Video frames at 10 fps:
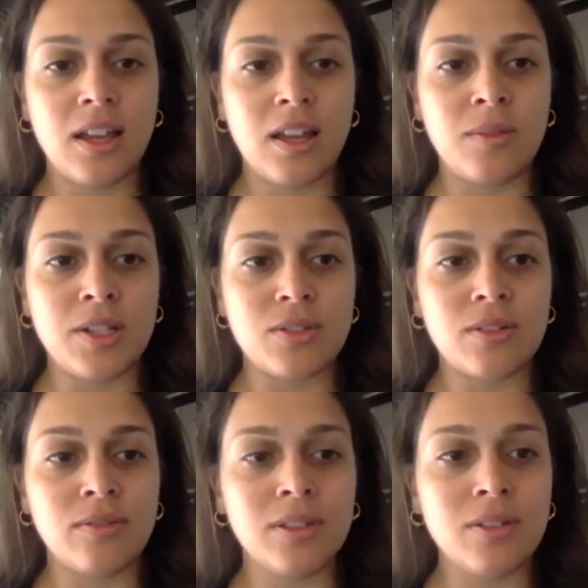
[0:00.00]
And we sort
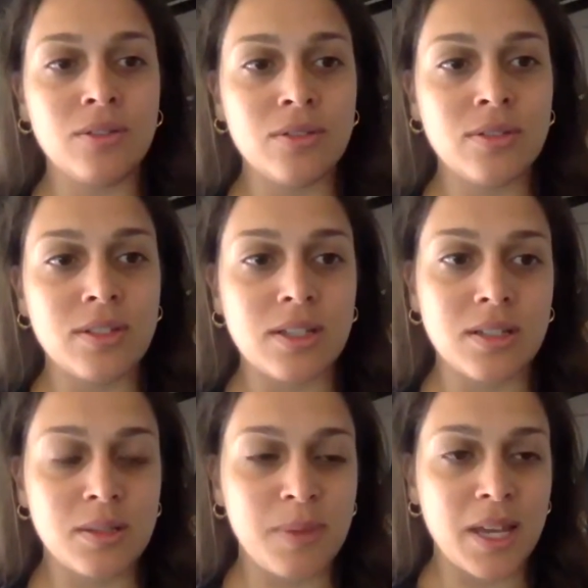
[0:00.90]
of lose this
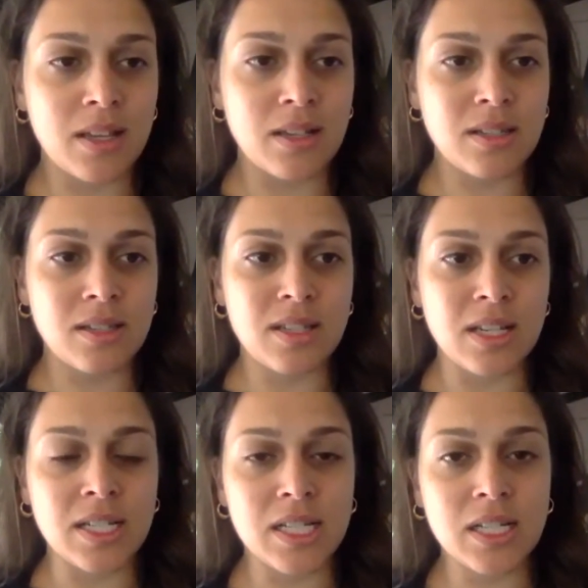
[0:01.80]
space, this
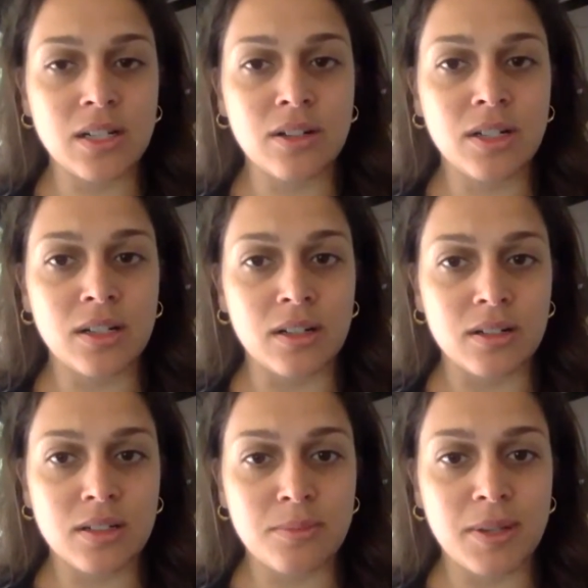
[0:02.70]

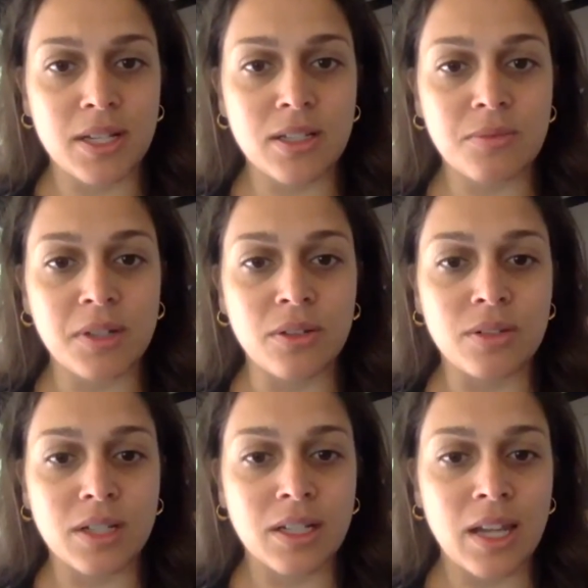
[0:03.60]
interior space. We
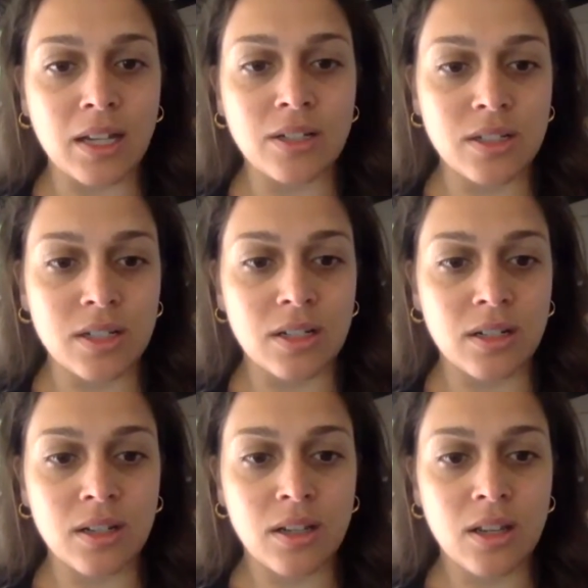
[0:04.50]
lose
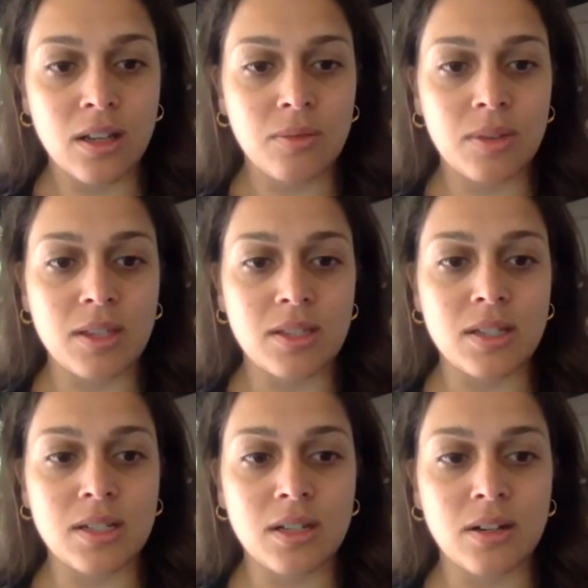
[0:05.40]
connection with this
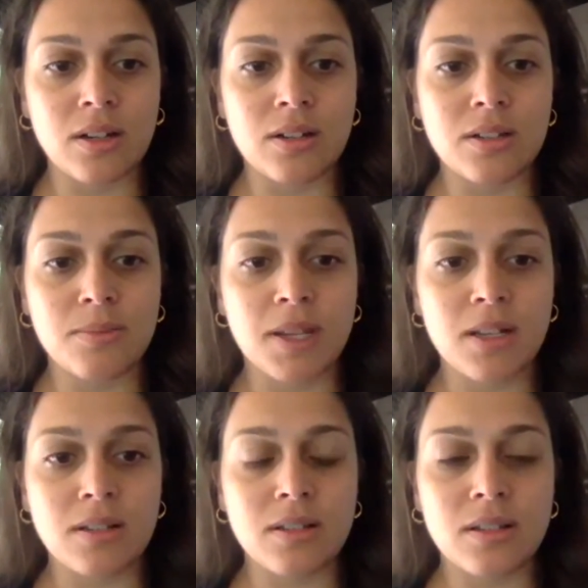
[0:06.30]
interior
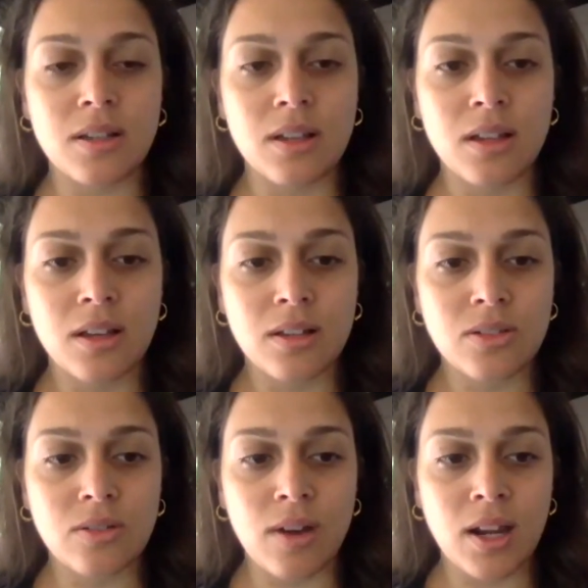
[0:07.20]
space.
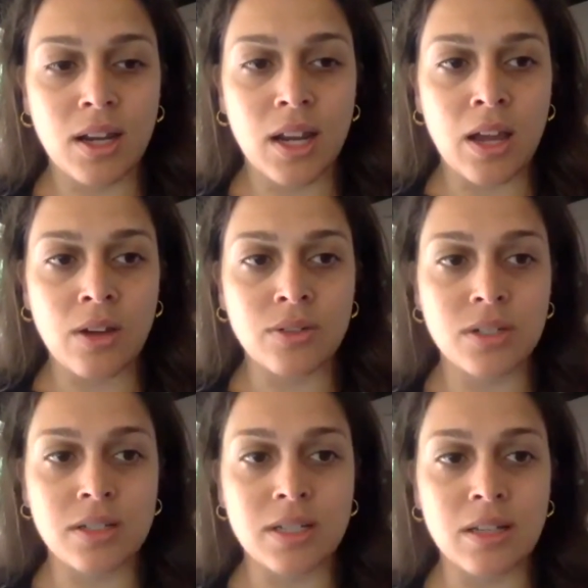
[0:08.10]
So right now,
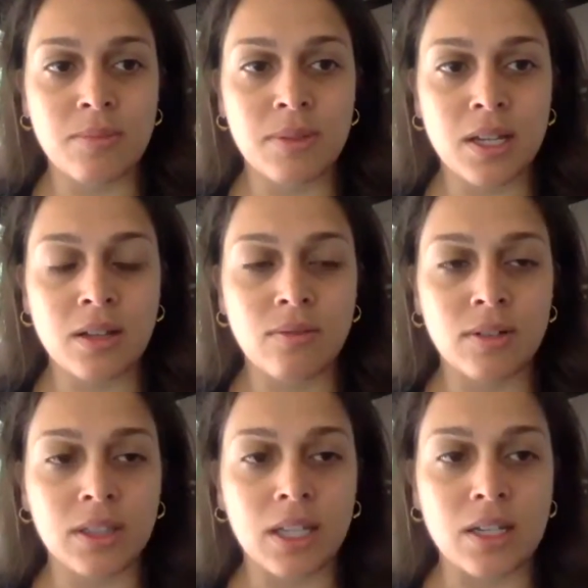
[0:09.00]
just deepening
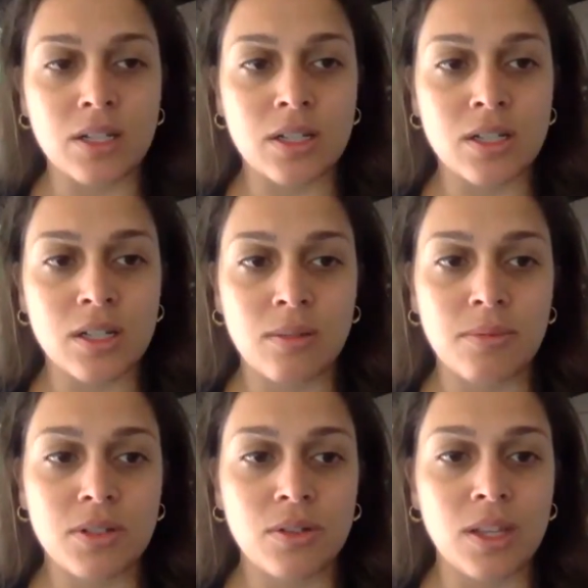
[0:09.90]
relationship
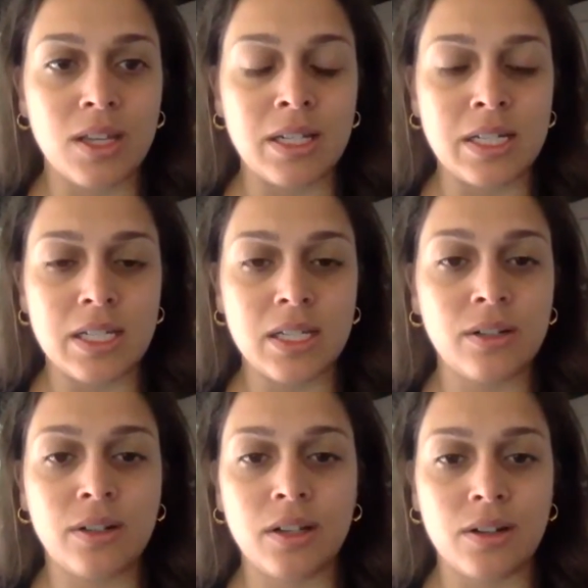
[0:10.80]
to the
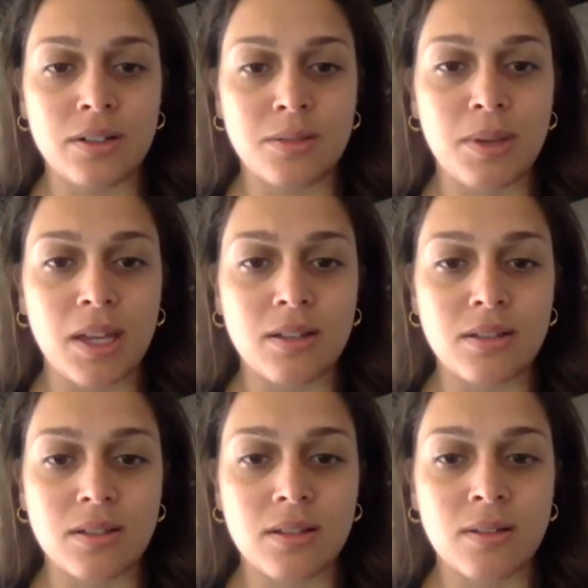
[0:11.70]
interior
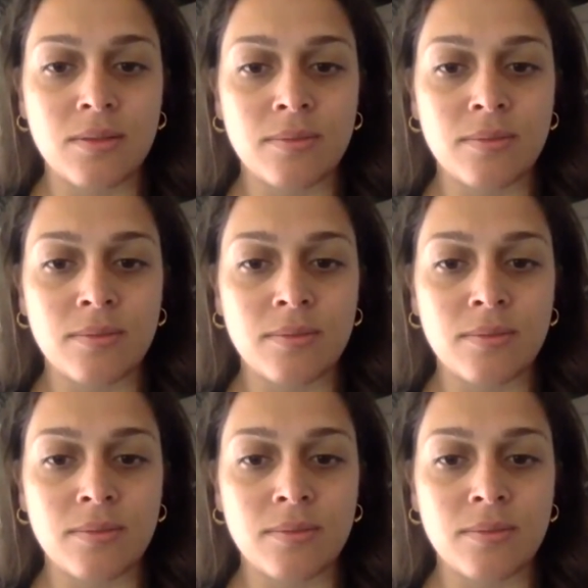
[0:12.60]
space.